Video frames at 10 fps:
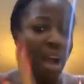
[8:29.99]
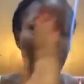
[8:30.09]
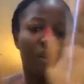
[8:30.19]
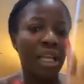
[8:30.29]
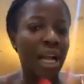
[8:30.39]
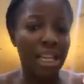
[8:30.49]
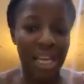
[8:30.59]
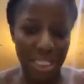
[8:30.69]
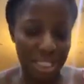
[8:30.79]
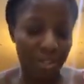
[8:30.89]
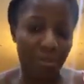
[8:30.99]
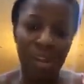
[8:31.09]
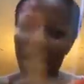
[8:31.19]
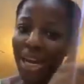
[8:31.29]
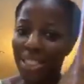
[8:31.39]
And for that class, the
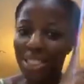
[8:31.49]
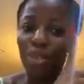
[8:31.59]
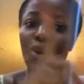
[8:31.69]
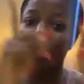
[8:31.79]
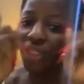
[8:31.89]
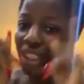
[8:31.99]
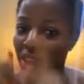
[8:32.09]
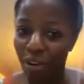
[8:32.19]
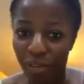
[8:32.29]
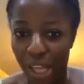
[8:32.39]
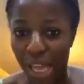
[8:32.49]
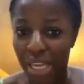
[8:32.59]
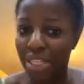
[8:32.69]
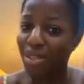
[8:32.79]
flyers, the original flyer